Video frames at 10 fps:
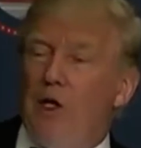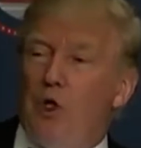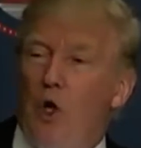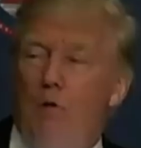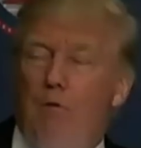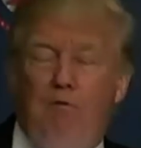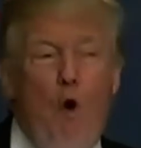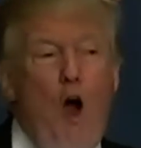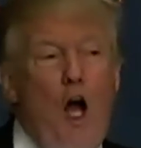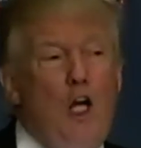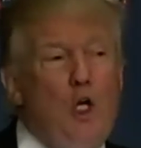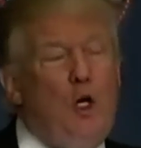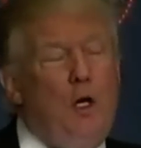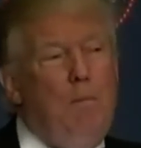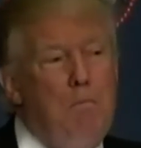I saw
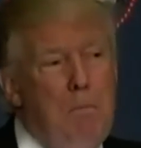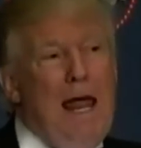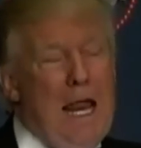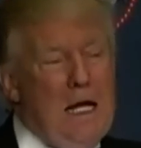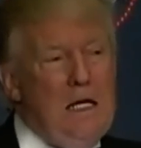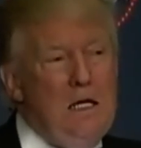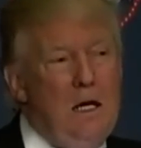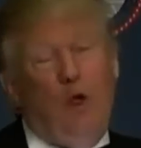400 men.